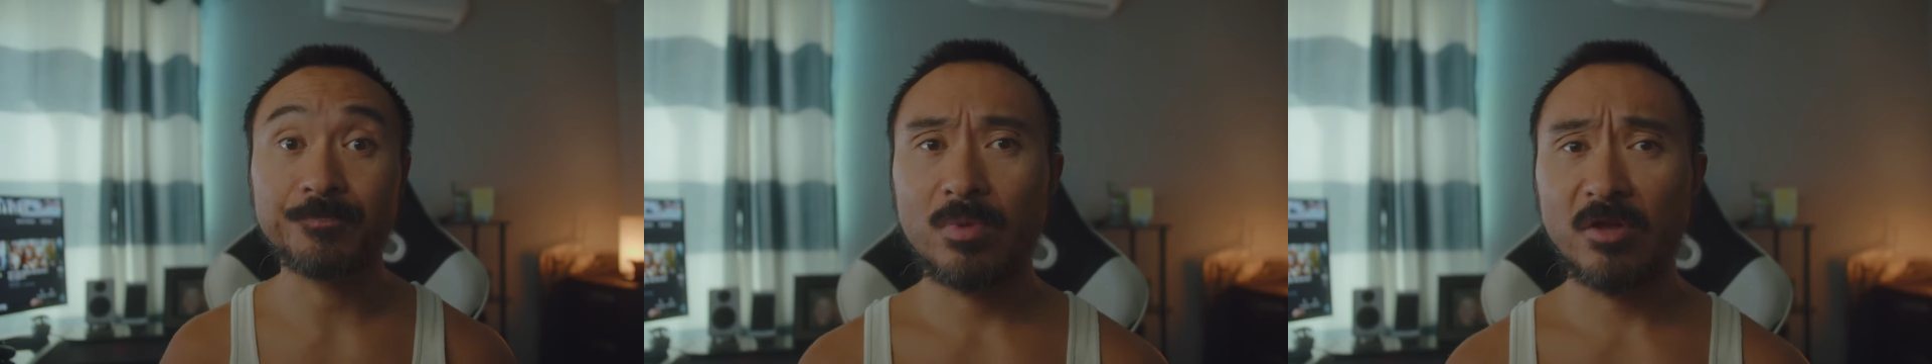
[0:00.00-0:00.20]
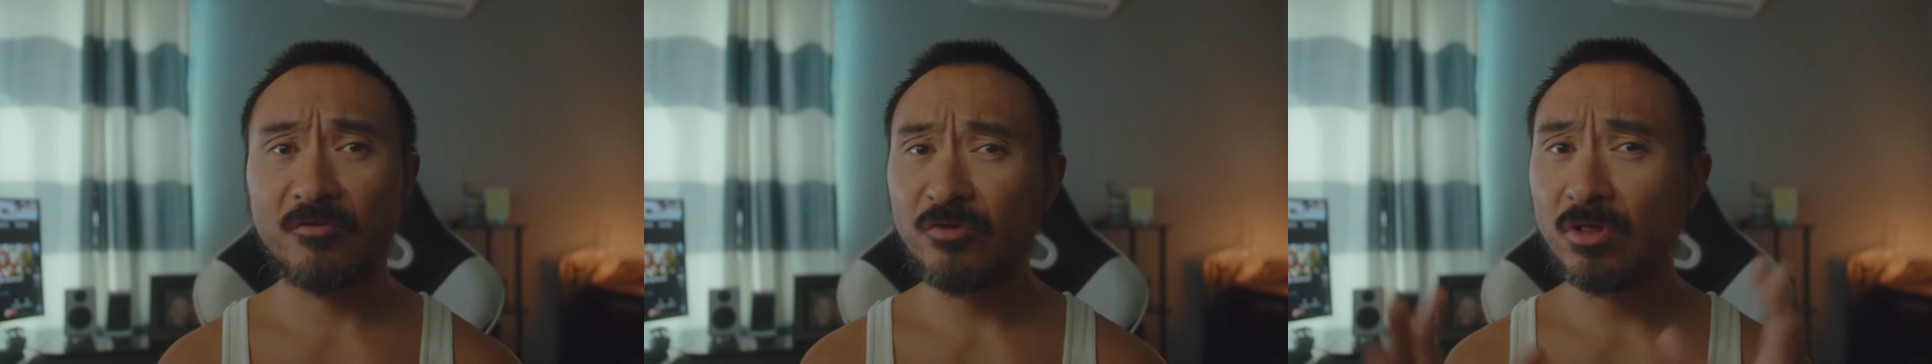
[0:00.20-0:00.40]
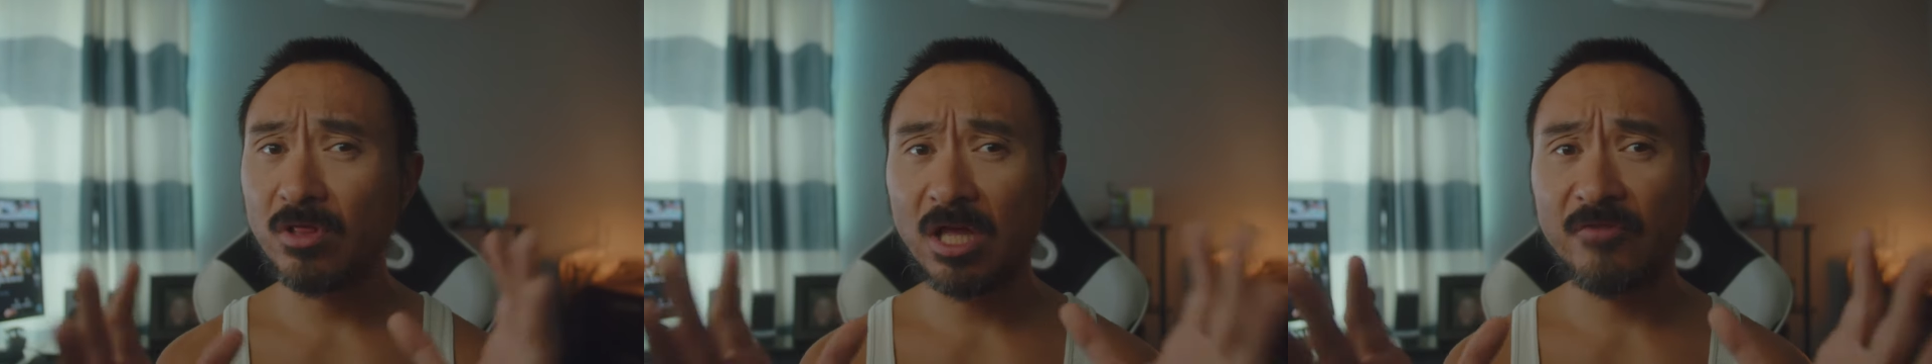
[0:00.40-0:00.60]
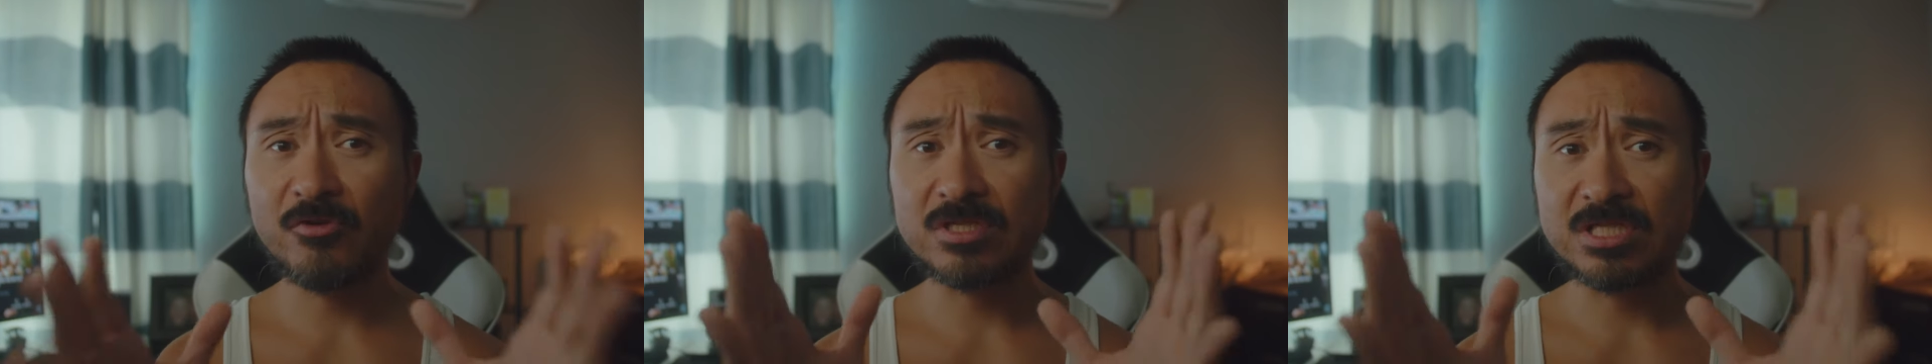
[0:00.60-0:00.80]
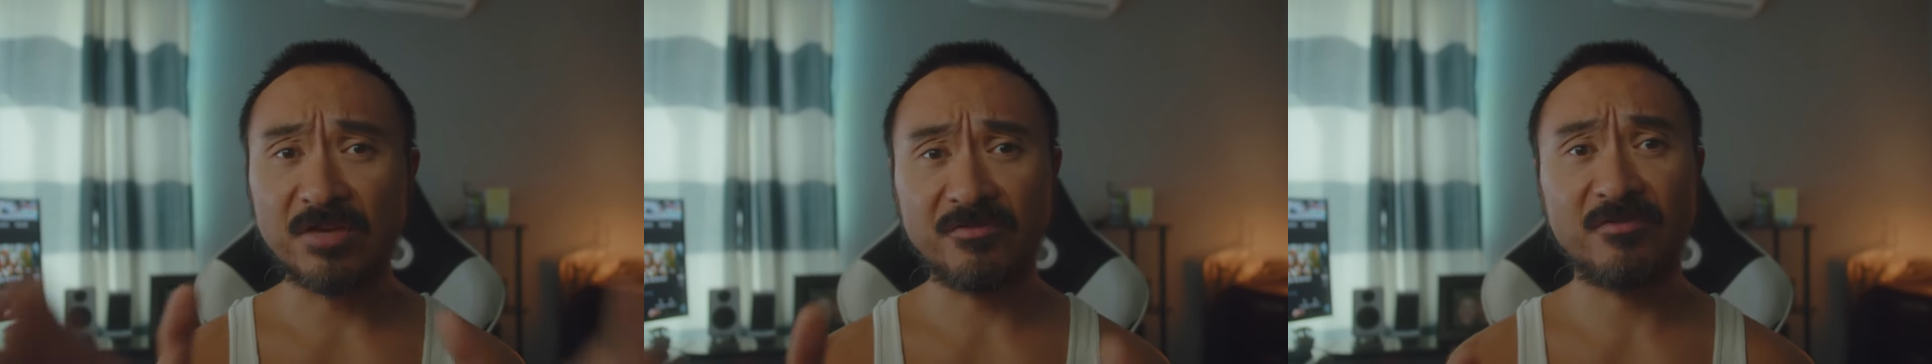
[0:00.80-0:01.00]
But if you love
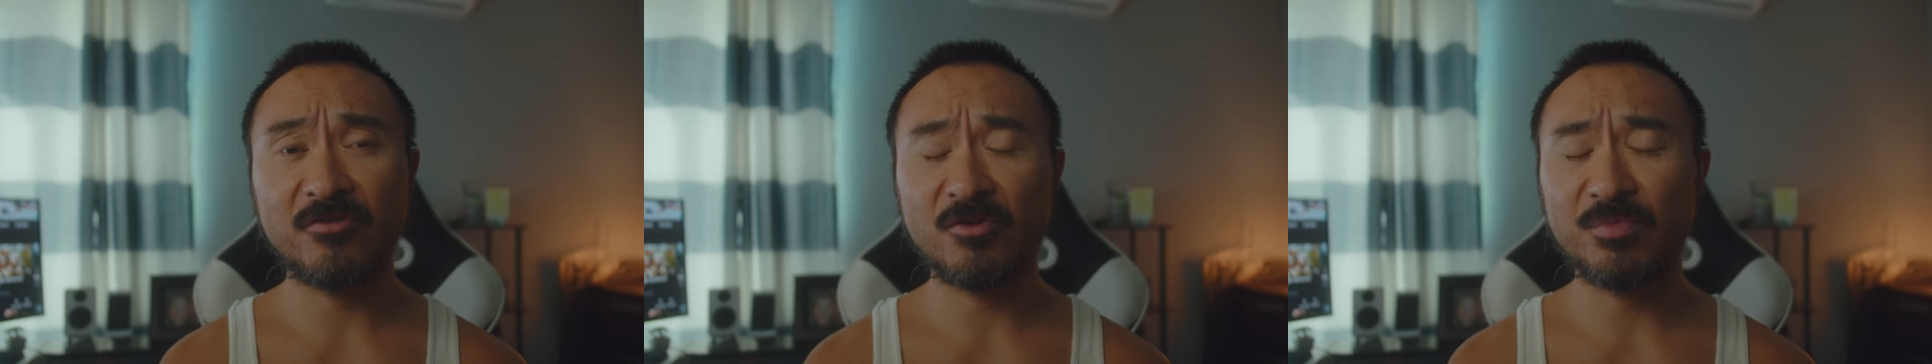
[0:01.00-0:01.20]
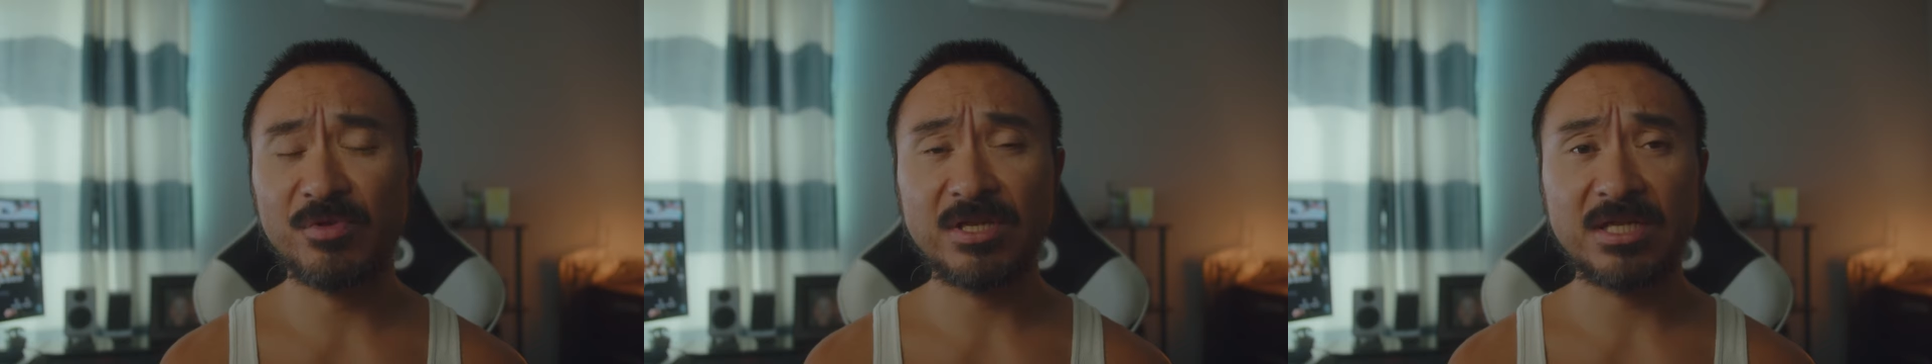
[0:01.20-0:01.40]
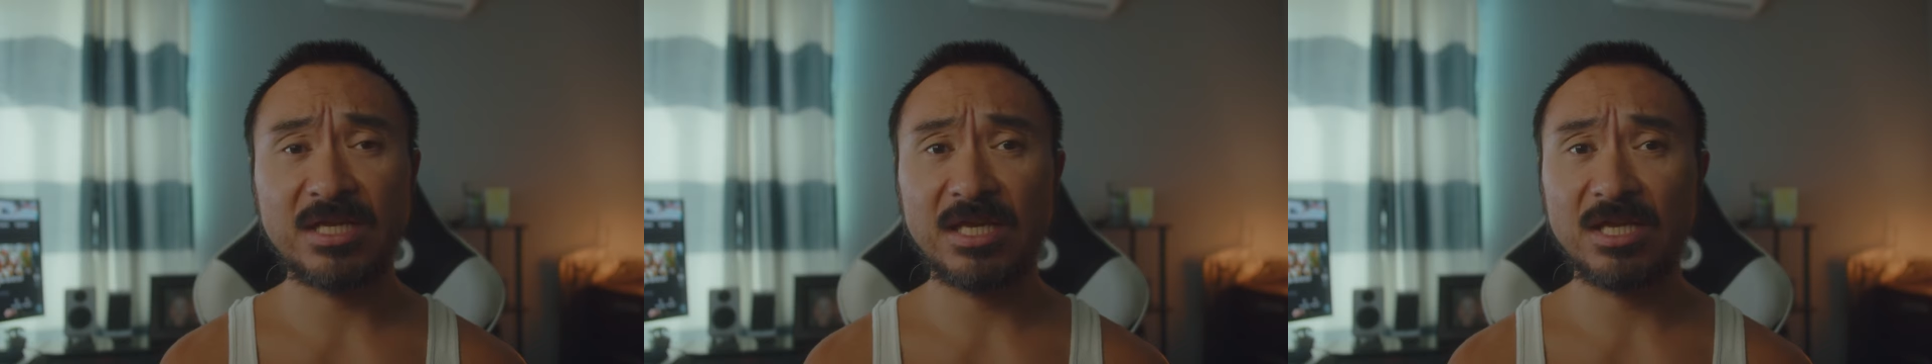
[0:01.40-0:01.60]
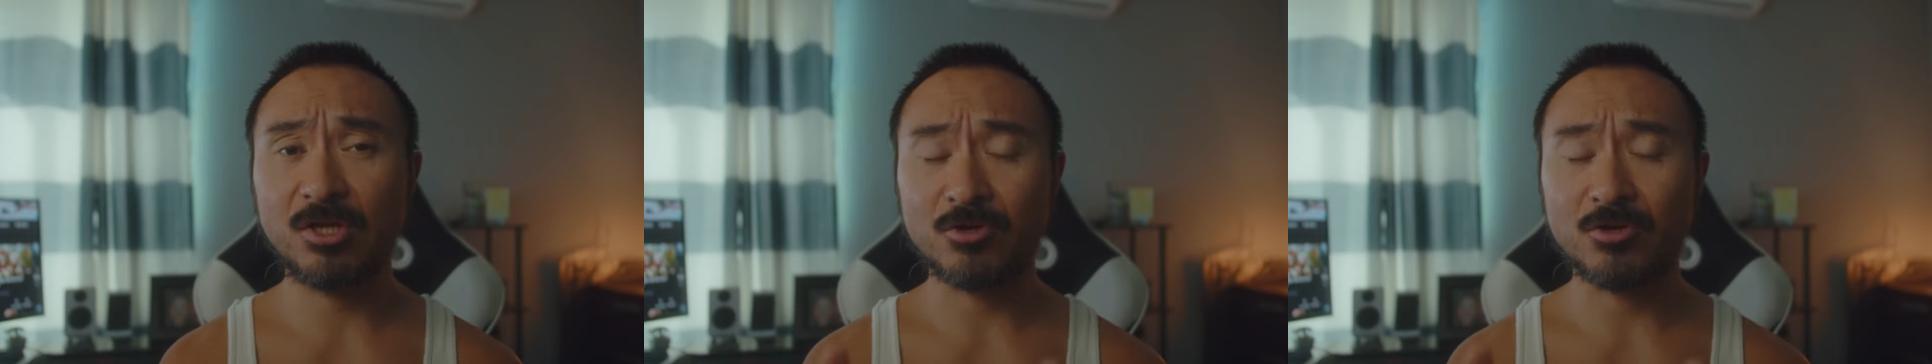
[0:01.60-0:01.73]
your Tiffens variable N D,